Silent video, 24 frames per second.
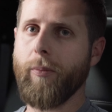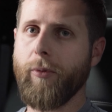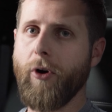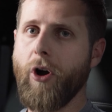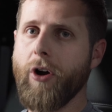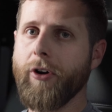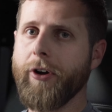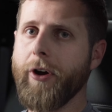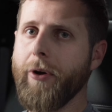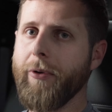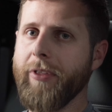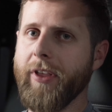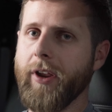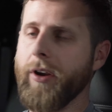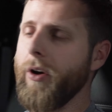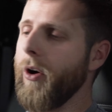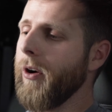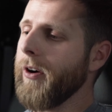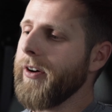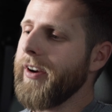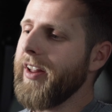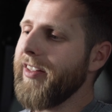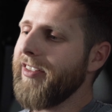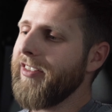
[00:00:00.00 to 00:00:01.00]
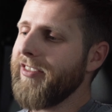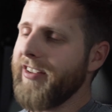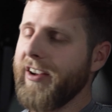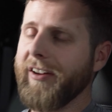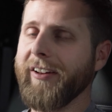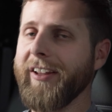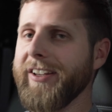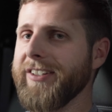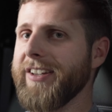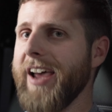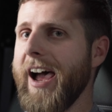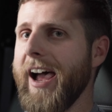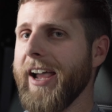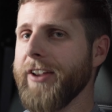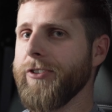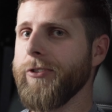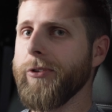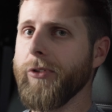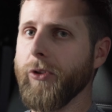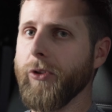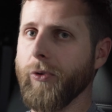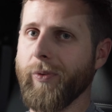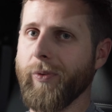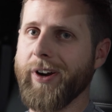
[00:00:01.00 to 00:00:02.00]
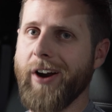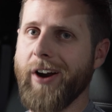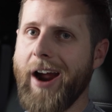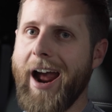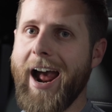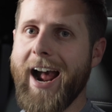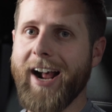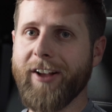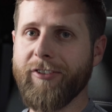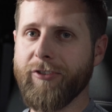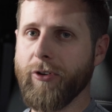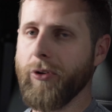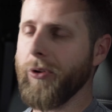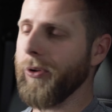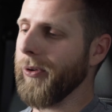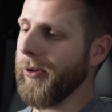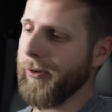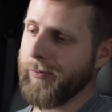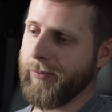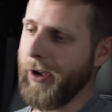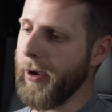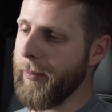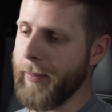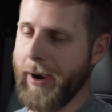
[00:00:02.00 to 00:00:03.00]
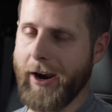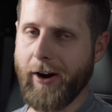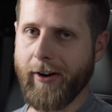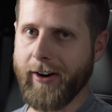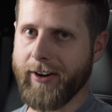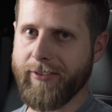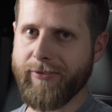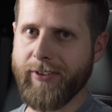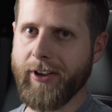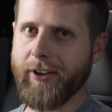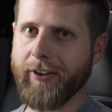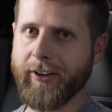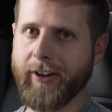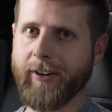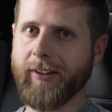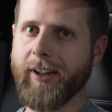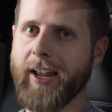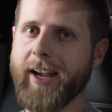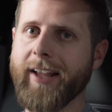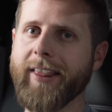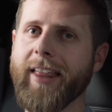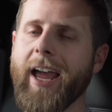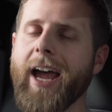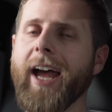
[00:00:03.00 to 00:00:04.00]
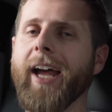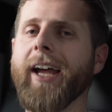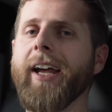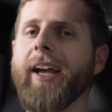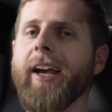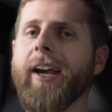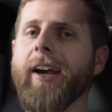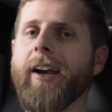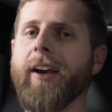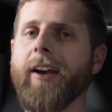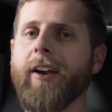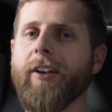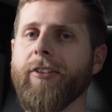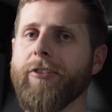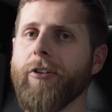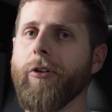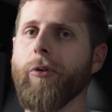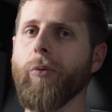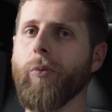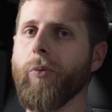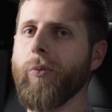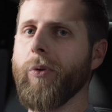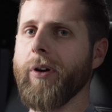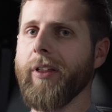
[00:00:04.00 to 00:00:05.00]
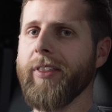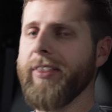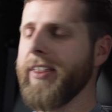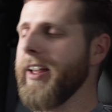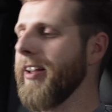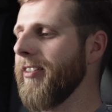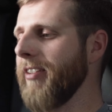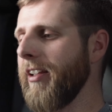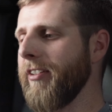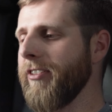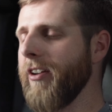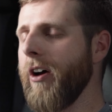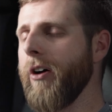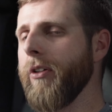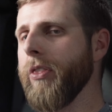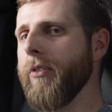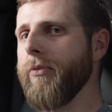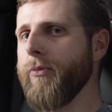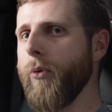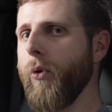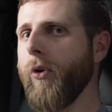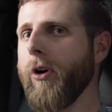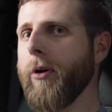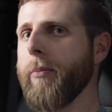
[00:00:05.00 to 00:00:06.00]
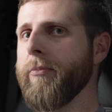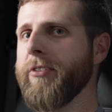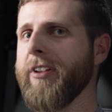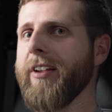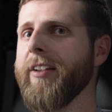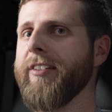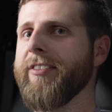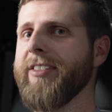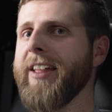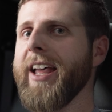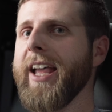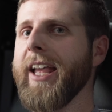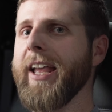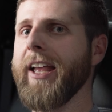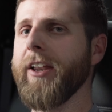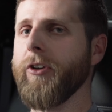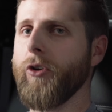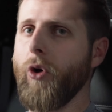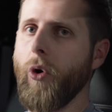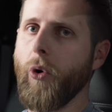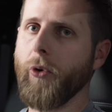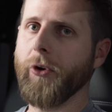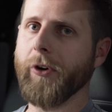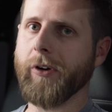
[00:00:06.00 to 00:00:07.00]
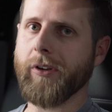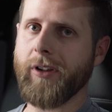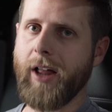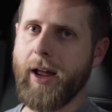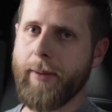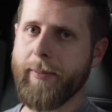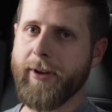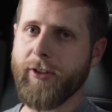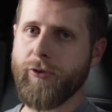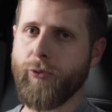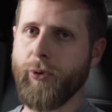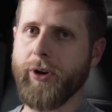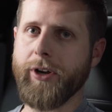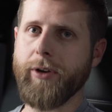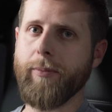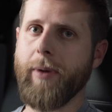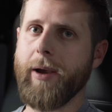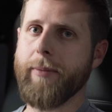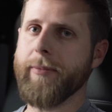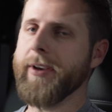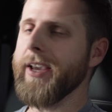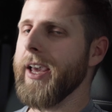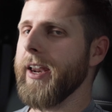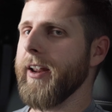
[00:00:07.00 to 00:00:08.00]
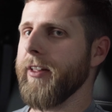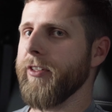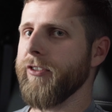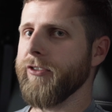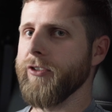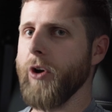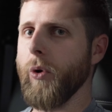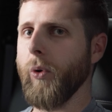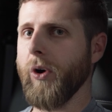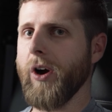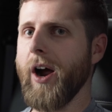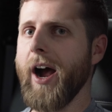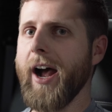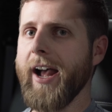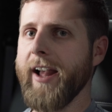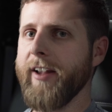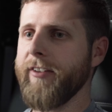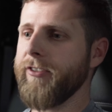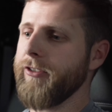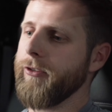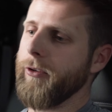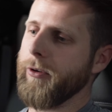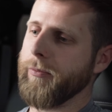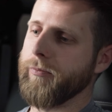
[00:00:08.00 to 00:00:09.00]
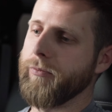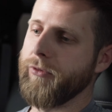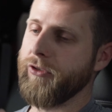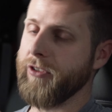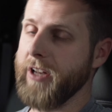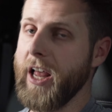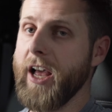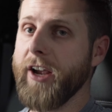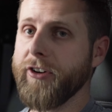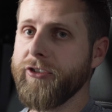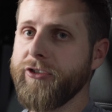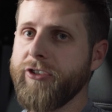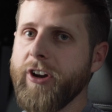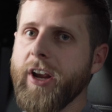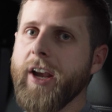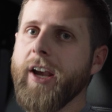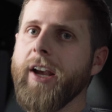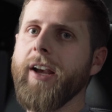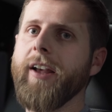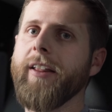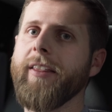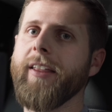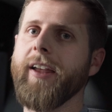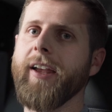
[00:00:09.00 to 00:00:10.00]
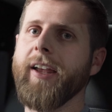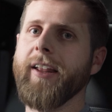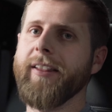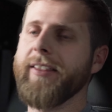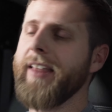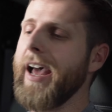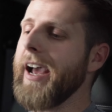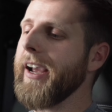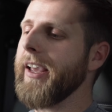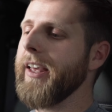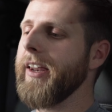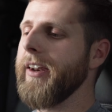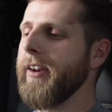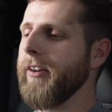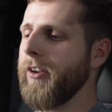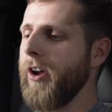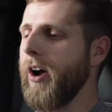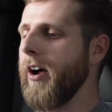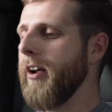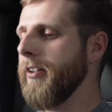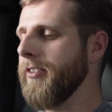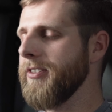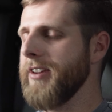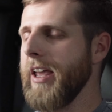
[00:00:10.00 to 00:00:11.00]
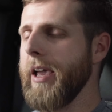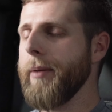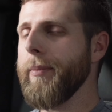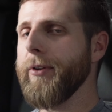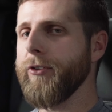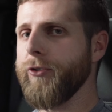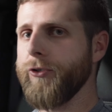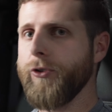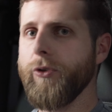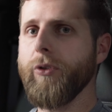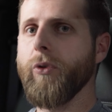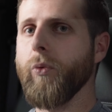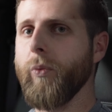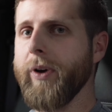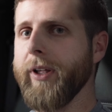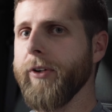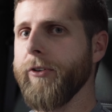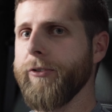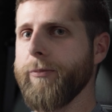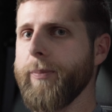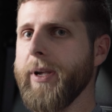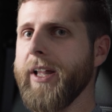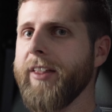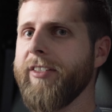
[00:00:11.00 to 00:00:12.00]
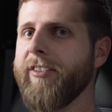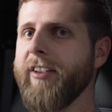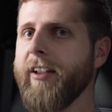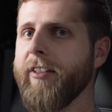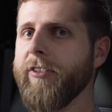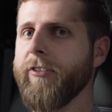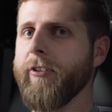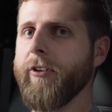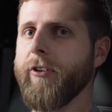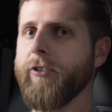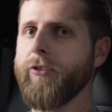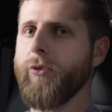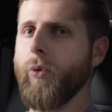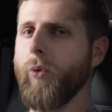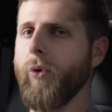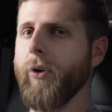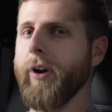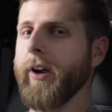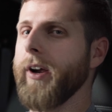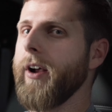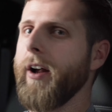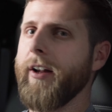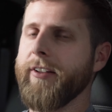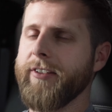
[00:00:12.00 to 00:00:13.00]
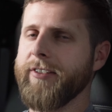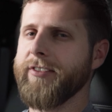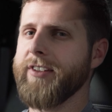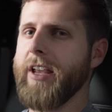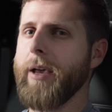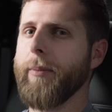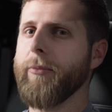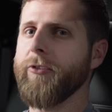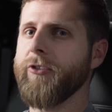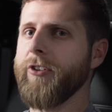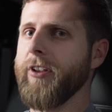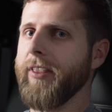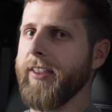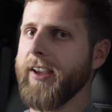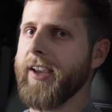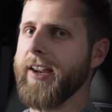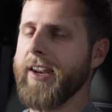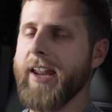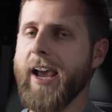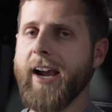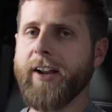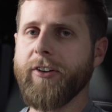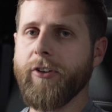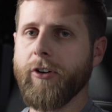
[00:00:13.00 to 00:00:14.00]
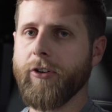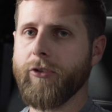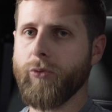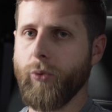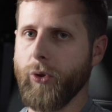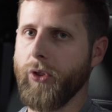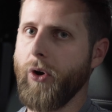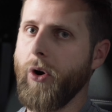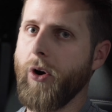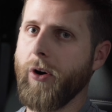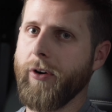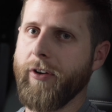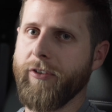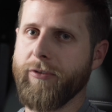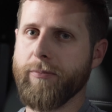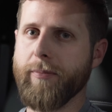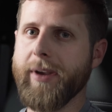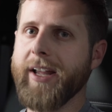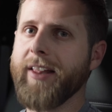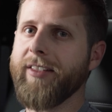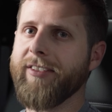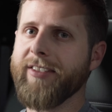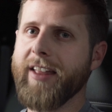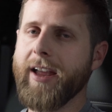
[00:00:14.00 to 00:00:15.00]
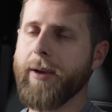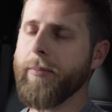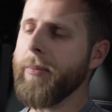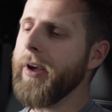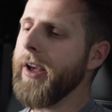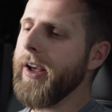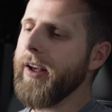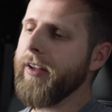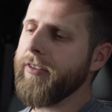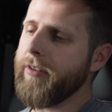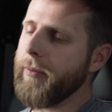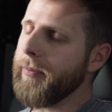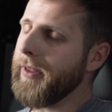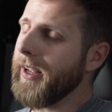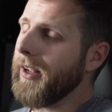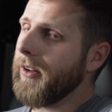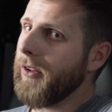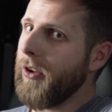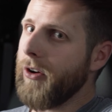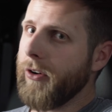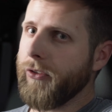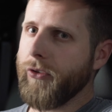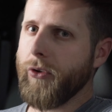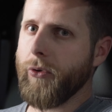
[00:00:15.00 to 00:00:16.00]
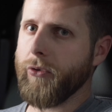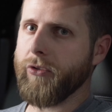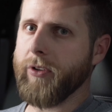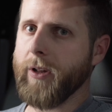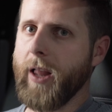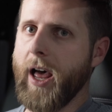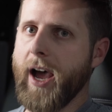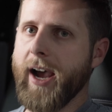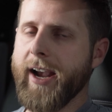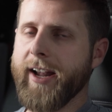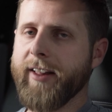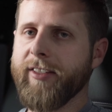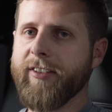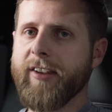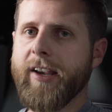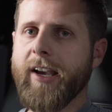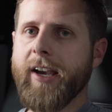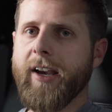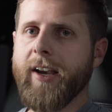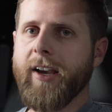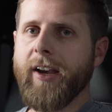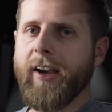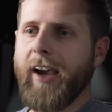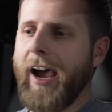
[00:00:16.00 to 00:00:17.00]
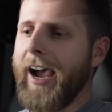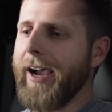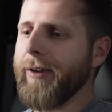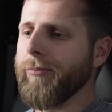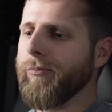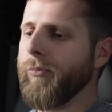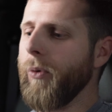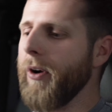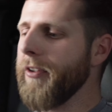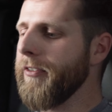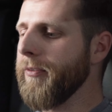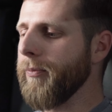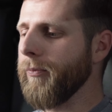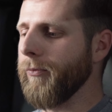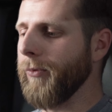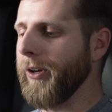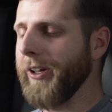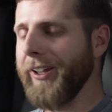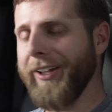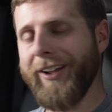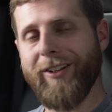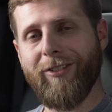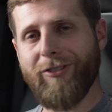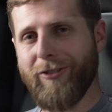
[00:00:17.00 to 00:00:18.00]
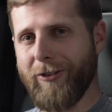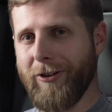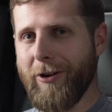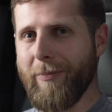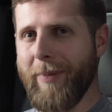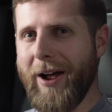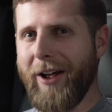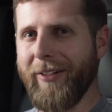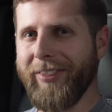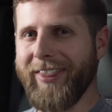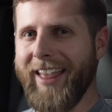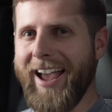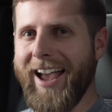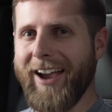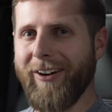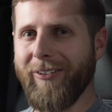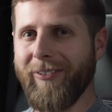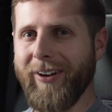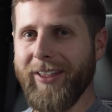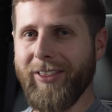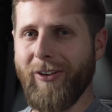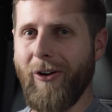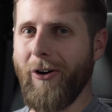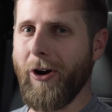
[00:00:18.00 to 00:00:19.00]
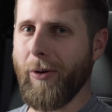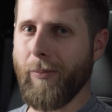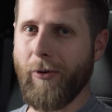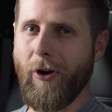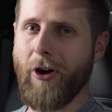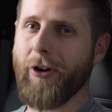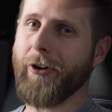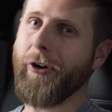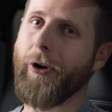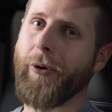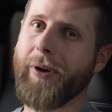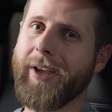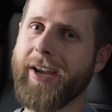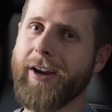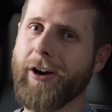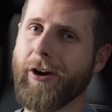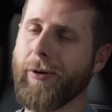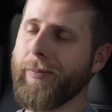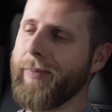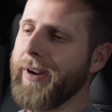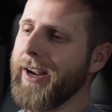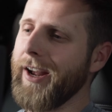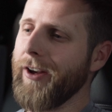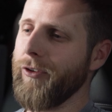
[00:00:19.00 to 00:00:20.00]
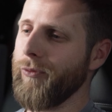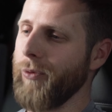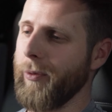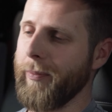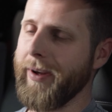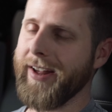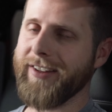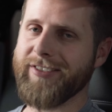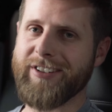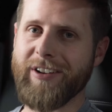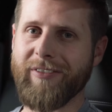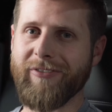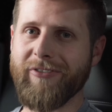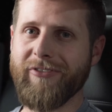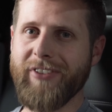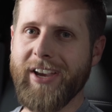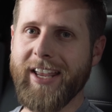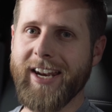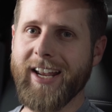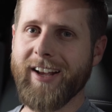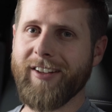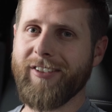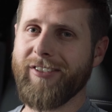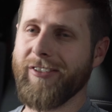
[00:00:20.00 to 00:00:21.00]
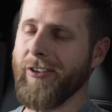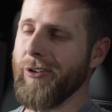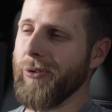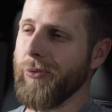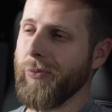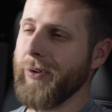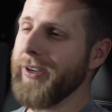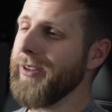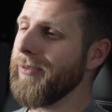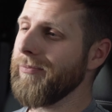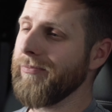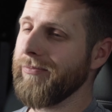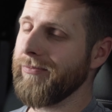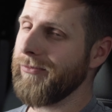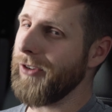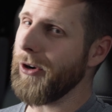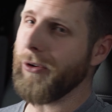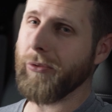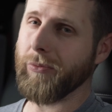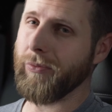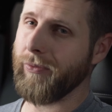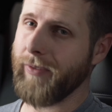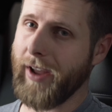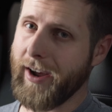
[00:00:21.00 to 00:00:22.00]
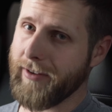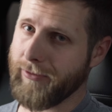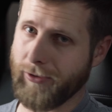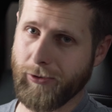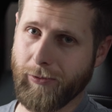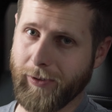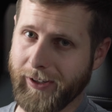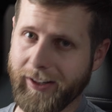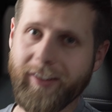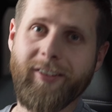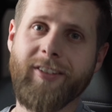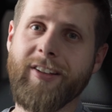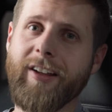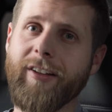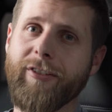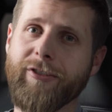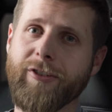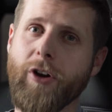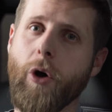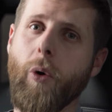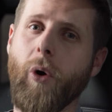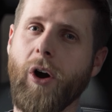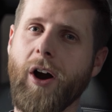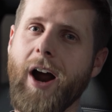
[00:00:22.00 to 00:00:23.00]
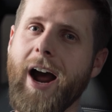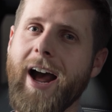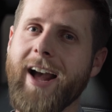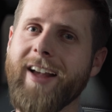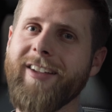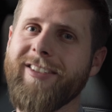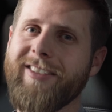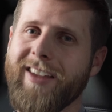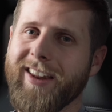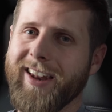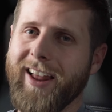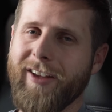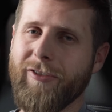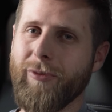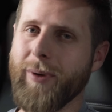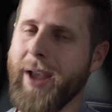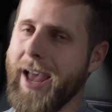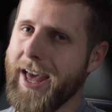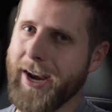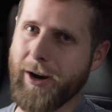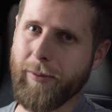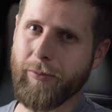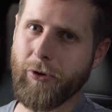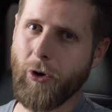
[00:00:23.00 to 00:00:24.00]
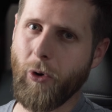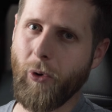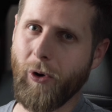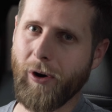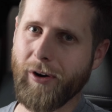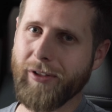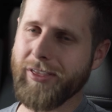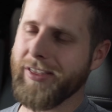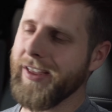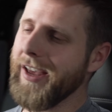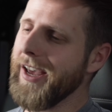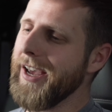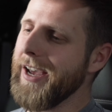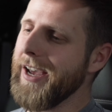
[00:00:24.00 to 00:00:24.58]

Bronco that aren't necessarily tied to the rear axle or a bearing failure like that. So one of the things I saw on the forums is that in colder climates where you might be getting snow or ice or slush, that can cause damage to the wheel speed sensors, or it causes damage to the connectors where the harness meets them, something along those lines. I wasn't really concerned about that with our Bronco here because we're based in Phoenix, so we don't ever really see snow or ice unless we head up north,